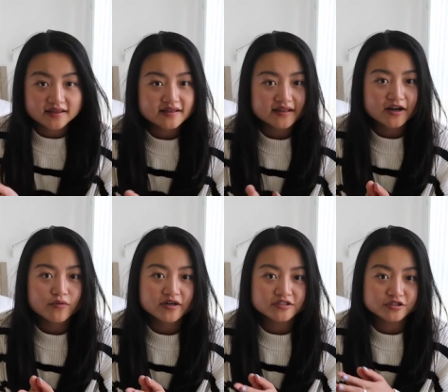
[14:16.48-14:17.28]
thing that I
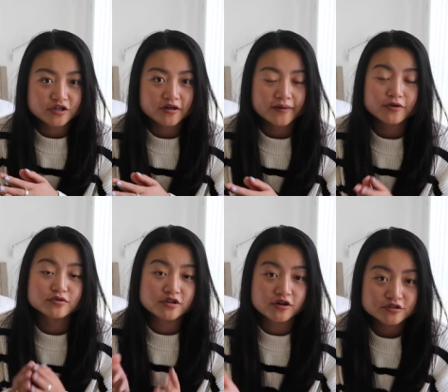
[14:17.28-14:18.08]
wanted to talk about
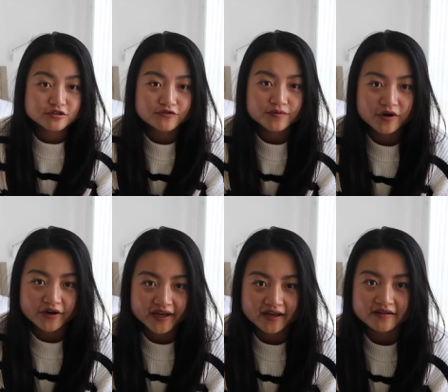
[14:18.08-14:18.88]
was also from
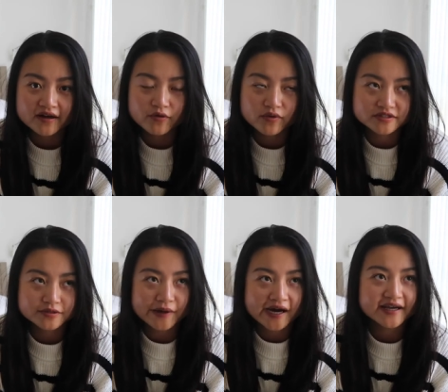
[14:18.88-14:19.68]
Arket that I want
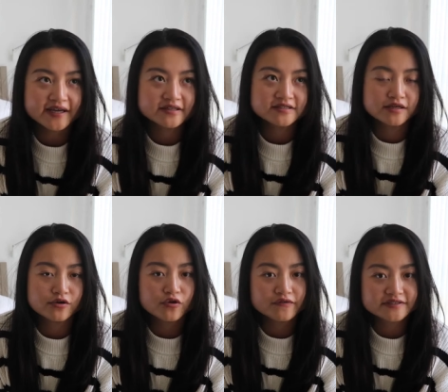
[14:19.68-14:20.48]
to buy and it's an
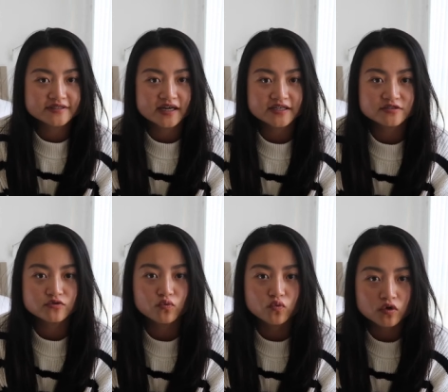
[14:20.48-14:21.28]
oversized
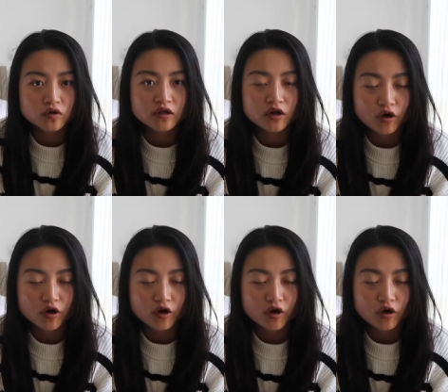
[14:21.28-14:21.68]
wool